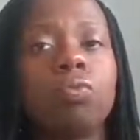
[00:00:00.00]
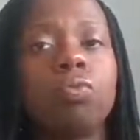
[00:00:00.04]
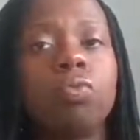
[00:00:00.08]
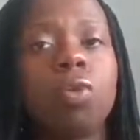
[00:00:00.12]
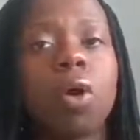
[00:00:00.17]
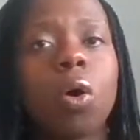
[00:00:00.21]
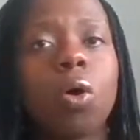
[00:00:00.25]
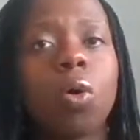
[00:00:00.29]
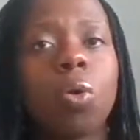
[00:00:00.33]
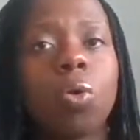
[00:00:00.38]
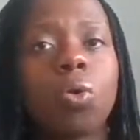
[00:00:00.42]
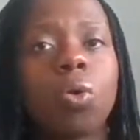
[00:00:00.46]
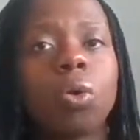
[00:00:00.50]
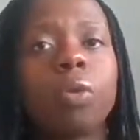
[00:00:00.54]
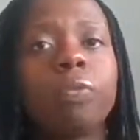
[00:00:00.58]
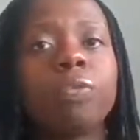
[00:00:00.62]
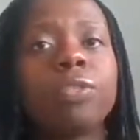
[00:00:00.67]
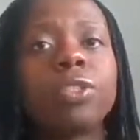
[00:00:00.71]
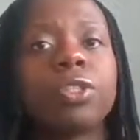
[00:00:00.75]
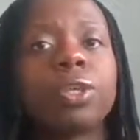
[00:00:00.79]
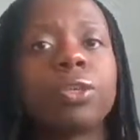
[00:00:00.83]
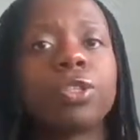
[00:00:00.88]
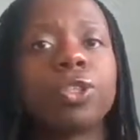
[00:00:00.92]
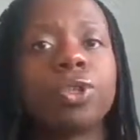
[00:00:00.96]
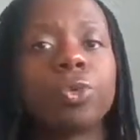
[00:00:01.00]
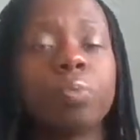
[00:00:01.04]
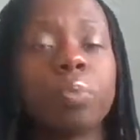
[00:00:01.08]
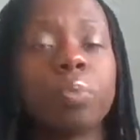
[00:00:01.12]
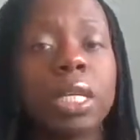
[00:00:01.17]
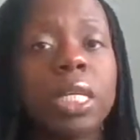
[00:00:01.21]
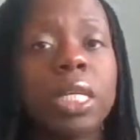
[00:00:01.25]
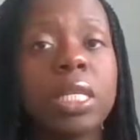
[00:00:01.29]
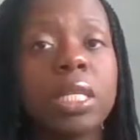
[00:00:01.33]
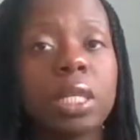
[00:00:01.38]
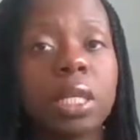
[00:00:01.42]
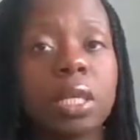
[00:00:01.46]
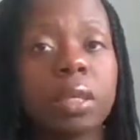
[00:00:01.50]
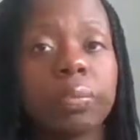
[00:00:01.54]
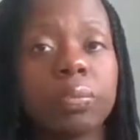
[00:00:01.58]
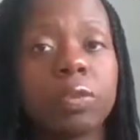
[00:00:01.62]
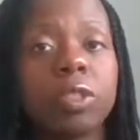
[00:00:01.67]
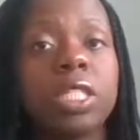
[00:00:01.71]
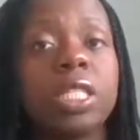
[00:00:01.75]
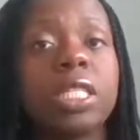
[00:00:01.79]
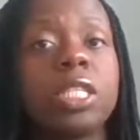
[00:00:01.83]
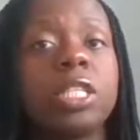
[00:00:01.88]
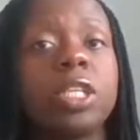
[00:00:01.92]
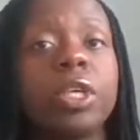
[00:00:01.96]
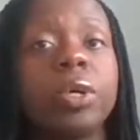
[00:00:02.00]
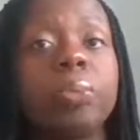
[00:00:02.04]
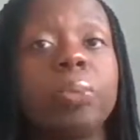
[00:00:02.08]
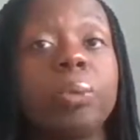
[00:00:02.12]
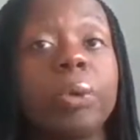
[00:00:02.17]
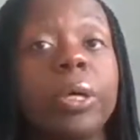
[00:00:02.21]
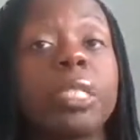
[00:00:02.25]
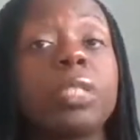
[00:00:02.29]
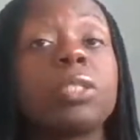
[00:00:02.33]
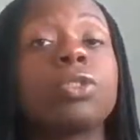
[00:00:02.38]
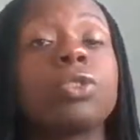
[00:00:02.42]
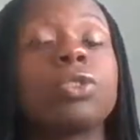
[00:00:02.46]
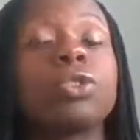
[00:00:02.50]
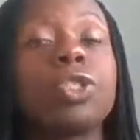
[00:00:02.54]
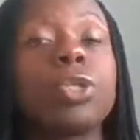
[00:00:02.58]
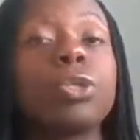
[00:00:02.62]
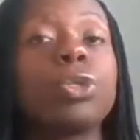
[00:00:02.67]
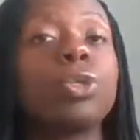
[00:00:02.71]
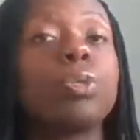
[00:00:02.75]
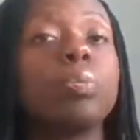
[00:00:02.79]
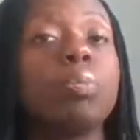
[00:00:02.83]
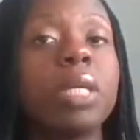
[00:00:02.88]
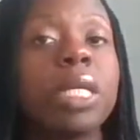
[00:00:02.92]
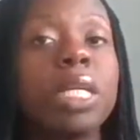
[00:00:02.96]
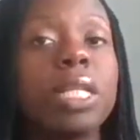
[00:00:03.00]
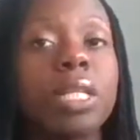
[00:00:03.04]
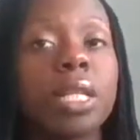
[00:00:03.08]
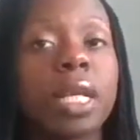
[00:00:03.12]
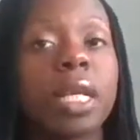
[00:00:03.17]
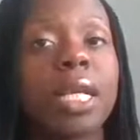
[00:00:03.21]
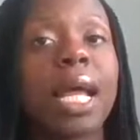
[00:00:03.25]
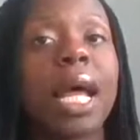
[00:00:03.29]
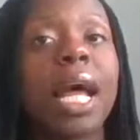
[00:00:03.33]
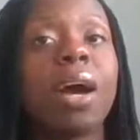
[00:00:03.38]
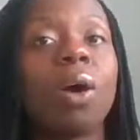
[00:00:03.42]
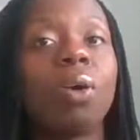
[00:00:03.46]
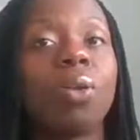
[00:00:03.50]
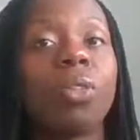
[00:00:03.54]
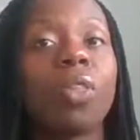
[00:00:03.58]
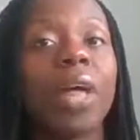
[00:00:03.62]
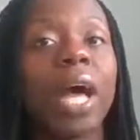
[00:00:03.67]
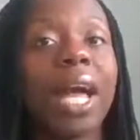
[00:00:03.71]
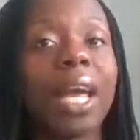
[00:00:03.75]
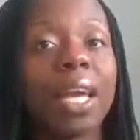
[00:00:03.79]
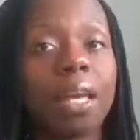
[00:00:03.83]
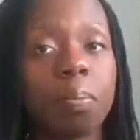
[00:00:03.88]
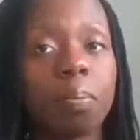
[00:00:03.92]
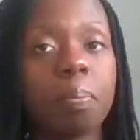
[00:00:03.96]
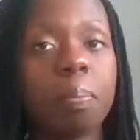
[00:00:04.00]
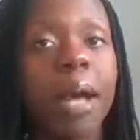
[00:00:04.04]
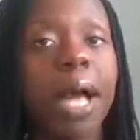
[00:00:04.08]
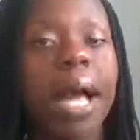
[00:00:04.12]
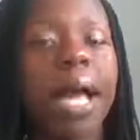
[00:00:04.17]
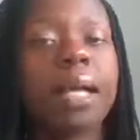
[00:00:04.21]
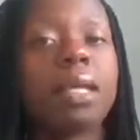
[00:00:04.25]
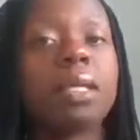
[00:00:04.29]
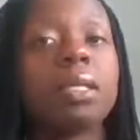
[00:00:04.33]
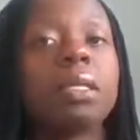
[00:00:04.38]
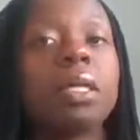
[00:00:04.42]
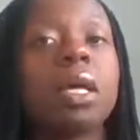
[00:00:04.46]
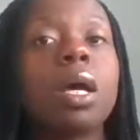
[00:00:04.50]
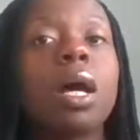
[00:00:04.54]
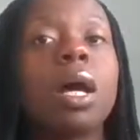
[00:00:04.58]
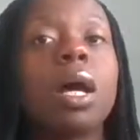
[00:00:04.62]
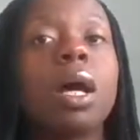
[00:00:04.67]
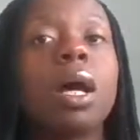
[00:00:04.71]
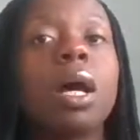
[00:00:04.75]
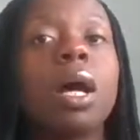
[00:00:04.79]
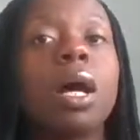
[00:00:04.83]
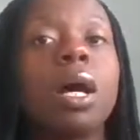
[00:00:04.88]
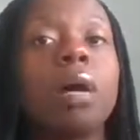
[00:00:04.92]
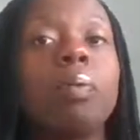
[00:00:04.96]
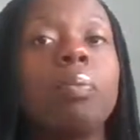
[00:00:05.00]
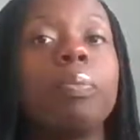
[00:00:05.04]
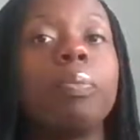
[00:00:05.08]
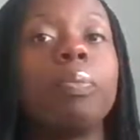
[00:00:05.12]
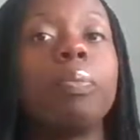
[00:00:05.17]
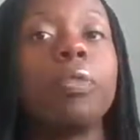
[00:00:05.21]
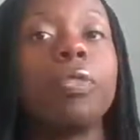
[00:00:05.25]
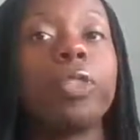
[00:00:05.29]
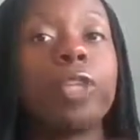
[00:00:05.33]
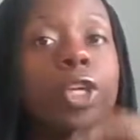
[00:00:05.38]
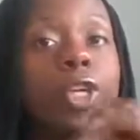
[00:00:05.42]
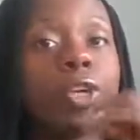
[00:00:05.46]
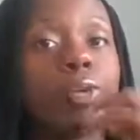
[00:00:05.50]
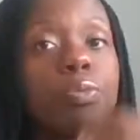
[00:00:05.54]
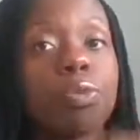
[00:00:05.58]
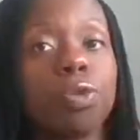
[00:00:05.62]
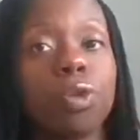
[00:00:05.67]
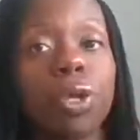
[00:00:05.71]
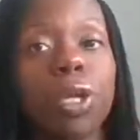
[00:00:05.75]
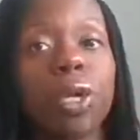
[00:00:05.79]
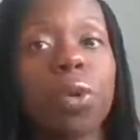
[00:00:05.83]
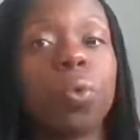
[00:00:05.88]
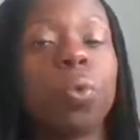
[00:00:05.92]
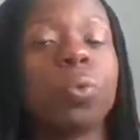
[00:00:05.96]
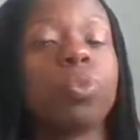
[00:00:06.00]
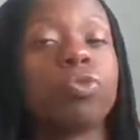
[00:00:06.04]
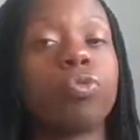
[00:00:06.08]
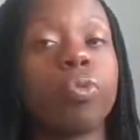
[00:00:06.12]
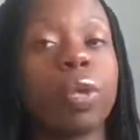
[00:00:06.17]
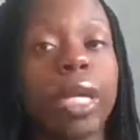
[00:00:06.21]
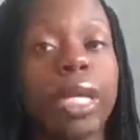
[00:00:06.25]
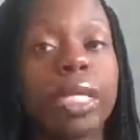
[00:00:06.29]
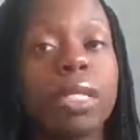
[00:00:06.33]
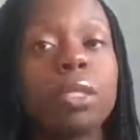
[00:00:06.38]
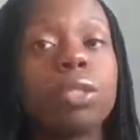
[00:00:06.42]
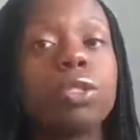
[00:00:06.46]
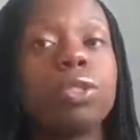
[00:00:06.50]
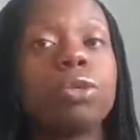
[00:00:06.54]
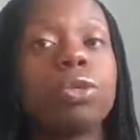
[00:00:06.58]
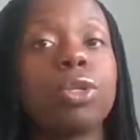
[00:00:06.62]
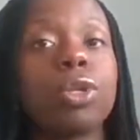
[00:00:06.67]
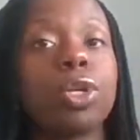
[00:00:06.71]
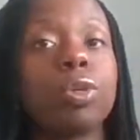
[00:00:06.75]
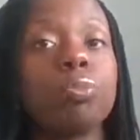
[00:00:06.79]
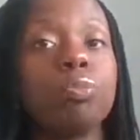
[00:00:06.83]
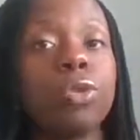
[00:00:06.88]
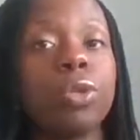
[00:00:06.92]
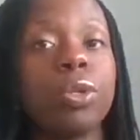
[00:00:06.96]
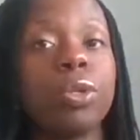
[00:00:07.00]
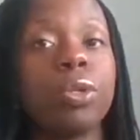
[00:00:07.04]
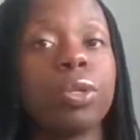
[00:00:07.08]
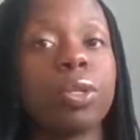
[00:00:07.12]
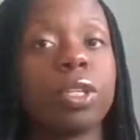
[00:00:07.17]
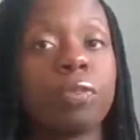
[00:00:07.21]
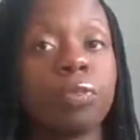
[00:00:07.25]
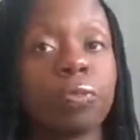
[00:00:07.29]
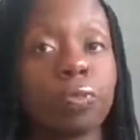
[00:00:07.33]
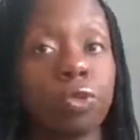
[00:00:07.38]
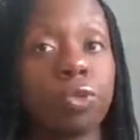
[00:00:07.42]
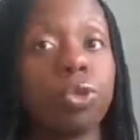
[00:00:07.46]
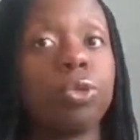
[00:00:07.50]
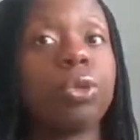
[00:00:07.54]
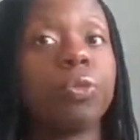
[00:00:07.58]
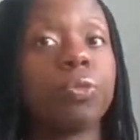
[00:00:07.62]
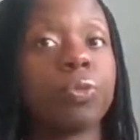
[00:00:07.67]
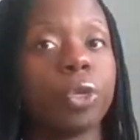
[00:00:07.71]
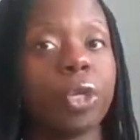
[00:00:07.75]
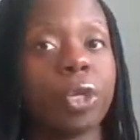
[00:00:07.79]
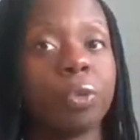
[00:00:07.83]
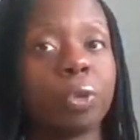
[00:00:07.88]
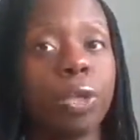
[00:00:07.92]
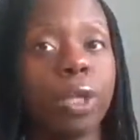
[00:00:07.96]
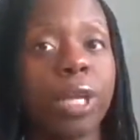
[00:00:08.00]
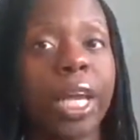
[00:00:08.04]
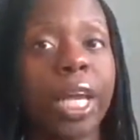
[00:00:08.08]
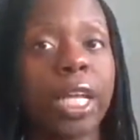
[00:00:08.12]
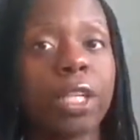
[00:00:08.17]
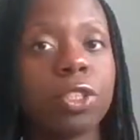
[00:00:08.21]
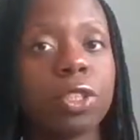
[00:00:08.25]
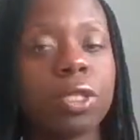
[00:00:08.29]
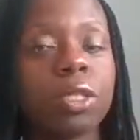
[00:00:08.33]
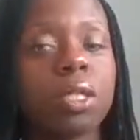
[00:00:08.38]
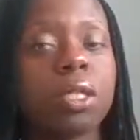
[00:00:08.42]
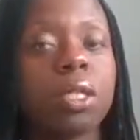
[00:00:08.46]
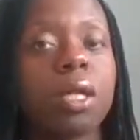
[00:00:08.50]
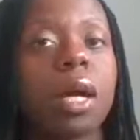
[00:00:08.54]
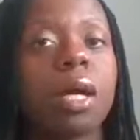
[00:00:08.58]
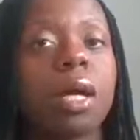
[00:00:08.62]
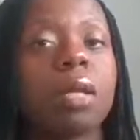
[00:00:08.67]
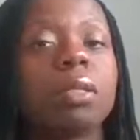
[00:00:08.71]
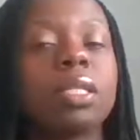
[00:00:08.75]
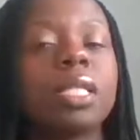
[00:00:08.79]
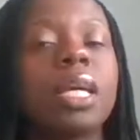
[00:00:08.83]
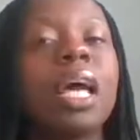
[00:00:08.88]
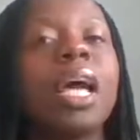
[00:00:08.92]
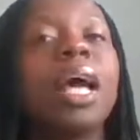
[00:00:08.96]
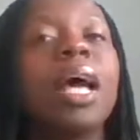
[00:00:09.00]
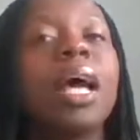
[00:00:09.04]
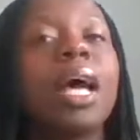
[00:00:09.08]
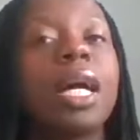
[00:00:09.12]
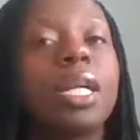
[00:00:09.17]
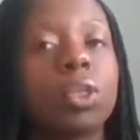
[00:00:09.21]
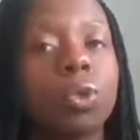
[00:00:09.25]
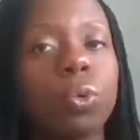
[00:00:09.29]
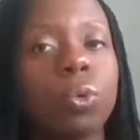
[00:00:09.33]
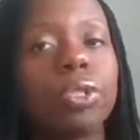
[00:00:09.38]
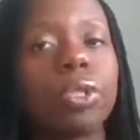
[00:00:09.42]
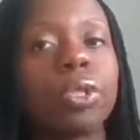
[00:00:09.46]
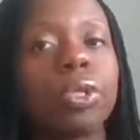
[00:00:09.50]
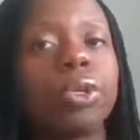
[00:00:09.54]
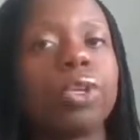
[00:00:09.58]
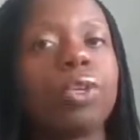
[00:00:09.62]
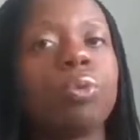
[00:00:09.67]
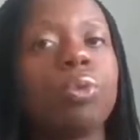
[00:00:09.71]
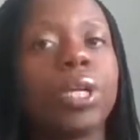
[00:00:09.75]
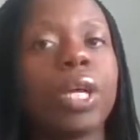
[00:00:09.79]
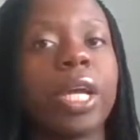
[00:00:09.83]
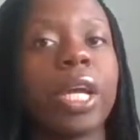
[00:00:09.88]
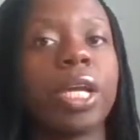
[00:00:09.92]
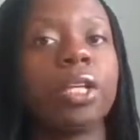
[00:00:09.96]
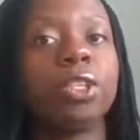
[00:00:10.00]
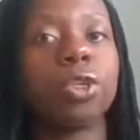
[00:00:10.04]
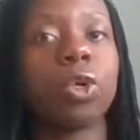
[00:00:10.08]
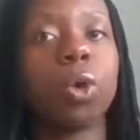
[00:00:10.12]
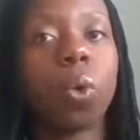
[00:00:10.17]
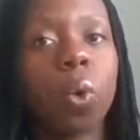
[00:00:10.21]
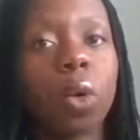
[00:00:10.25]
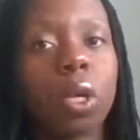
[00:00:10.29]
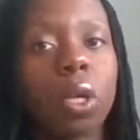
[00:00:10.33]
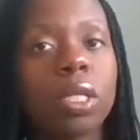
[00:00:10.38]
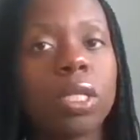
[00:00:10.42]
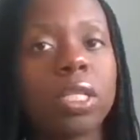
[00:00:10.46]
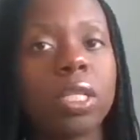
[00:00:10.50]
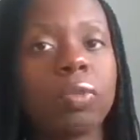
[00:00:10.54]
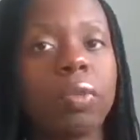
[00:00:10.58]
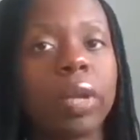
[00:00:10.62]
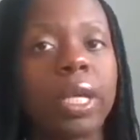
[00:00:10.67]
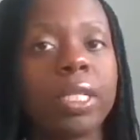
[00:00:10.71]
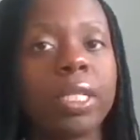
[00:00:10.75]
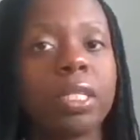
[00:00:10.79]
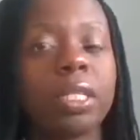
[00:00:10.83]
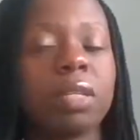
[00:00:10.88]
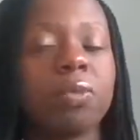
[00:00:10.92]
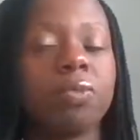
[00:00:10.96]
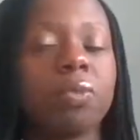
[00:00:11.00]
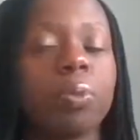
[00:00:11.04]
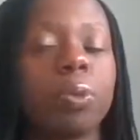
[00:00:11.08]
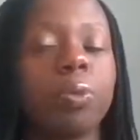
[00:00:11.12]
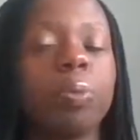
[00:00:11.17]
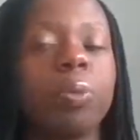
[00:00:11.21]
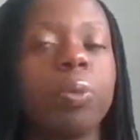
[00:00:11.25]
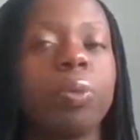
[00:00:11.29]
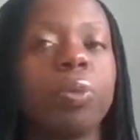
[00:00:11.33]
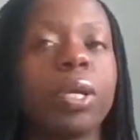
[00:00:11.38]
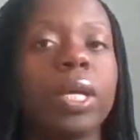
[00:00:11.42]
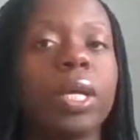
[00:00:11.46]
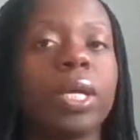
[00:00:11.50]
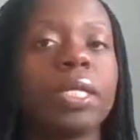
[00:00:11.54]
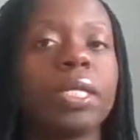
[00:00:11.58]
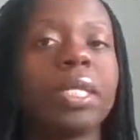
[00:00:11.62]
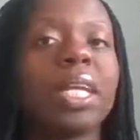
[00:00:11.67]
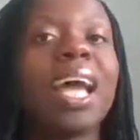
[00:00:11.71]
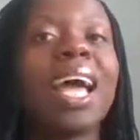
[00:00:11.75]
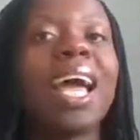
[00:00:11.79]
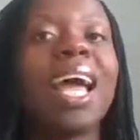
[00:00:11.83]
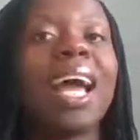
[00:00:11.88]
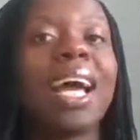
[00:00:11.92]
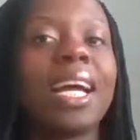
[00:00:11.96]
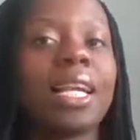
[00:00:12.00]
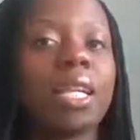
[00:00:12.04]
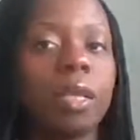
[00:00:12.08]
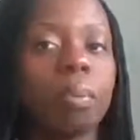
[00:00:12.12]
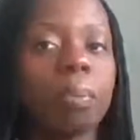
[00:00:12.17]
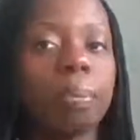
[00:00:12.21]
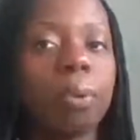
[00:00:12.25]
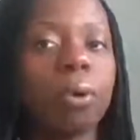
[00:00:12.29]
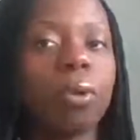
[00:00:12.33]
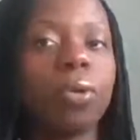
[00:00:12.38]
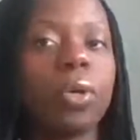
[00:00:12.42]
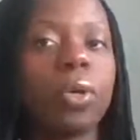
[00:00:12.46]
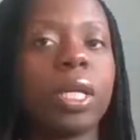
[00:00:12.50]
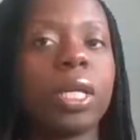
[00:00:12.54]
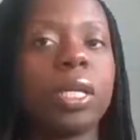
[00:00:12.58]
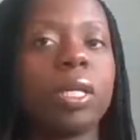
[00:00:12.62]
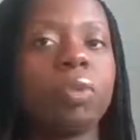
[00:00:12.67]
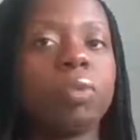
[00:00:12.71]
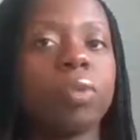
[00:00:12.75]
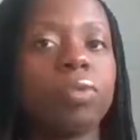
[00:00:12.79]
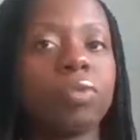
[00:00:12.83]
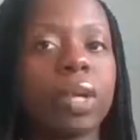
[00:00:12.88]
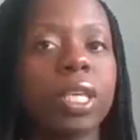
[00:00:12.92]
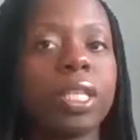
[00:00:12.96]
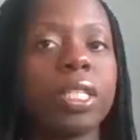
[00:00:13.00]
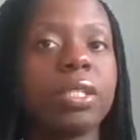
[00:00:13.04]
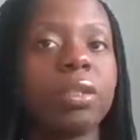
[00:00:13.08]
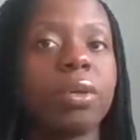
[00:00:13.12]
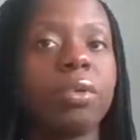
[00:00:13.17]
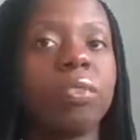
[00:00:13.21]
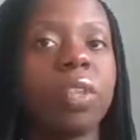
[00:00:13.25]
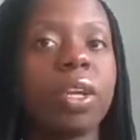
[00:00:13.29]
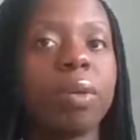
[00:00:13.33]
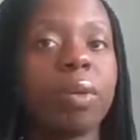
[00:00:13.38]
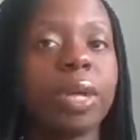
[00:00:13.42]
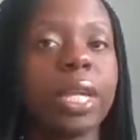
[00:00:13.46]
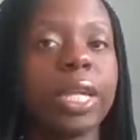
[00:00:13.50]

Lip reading: role of social media, CEO presence on social media, and how that impacts or is related to the 2 different communication styles, and also communication quality rating from employees and employees' rating of their